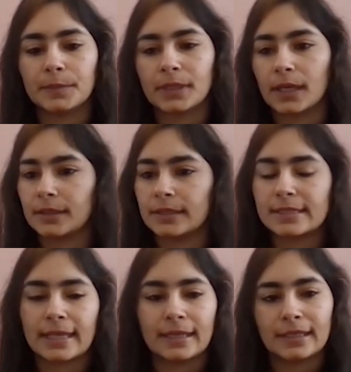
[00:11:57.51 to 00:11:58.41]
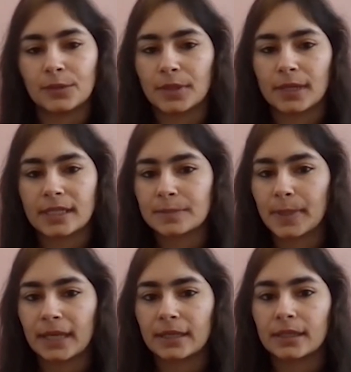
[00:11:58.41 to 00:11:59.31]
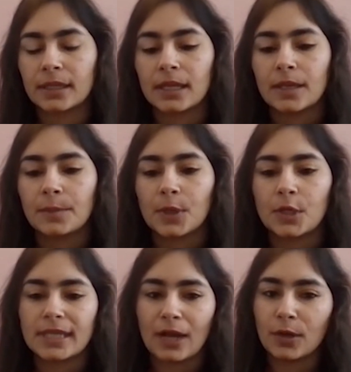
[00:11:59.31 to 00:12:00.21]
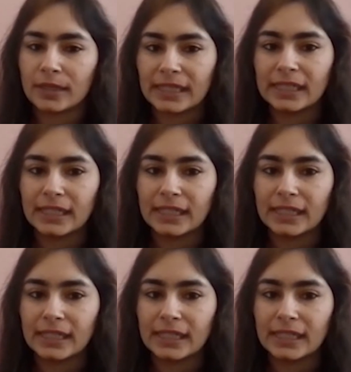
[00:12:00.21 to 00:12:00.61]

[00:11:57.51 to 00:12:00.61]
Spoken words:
yeah, the salary you can expect because I already